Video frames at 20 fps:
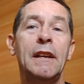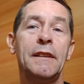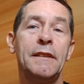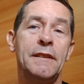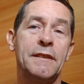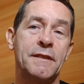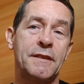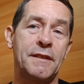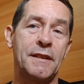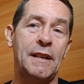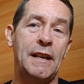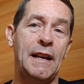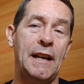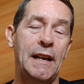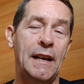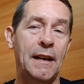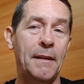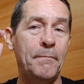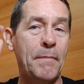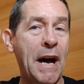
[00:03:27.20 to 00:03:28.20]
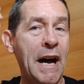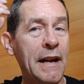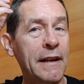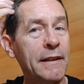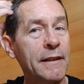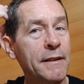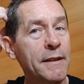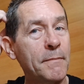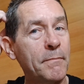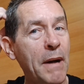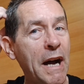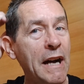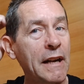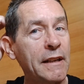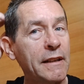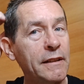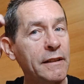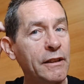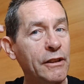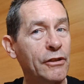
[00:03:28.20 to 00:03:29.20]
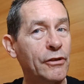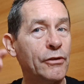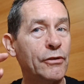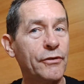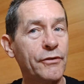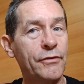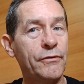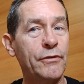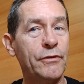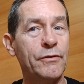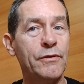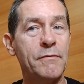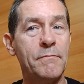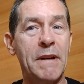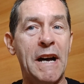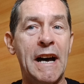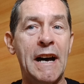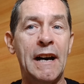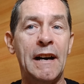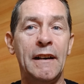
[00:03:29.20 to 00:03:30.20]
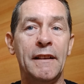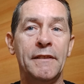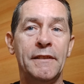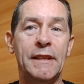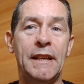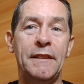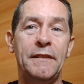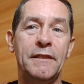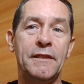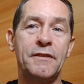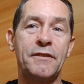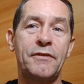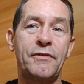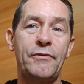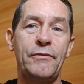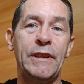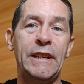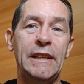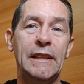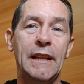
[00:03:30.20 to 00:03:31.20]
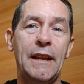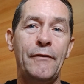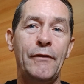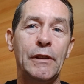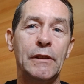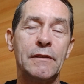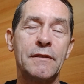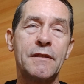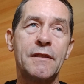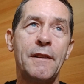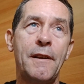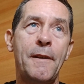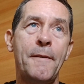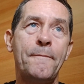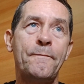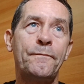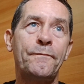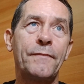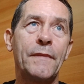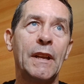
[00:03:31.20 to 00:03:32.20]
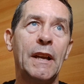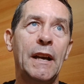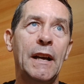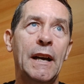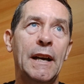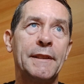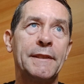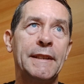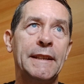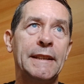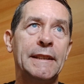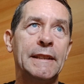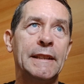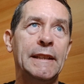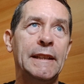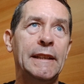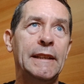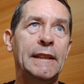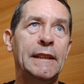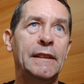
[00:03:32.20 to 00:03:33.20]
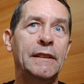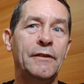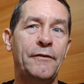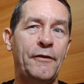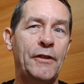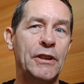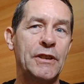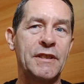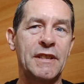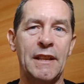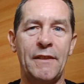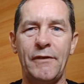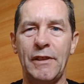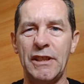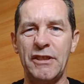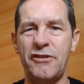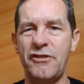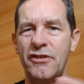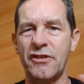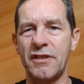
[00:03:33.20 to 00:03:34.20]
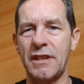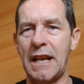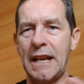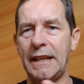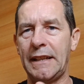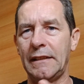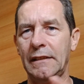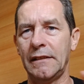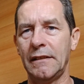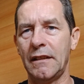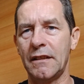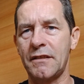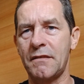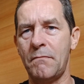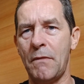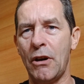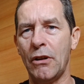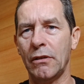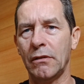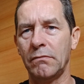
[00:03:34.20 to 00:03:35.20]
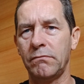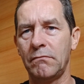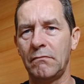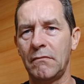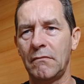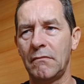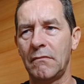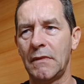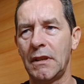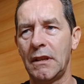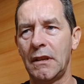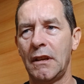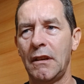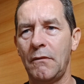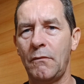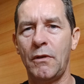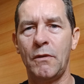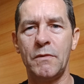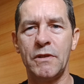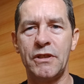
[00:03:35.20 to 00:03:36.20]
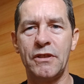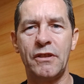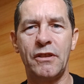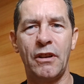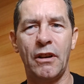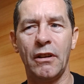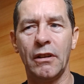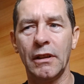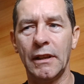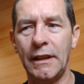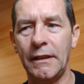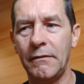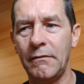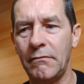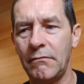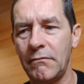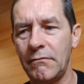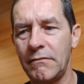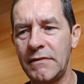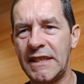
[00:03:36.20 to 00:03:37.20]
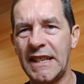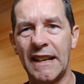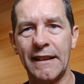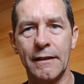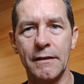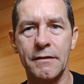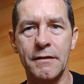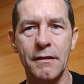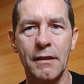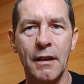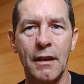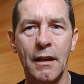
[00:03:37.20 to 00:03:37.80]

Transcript: There's a bar at the back. You go through the bar, and then there's 3 levels. I think the first level is just like a small, what would you call it, terrace,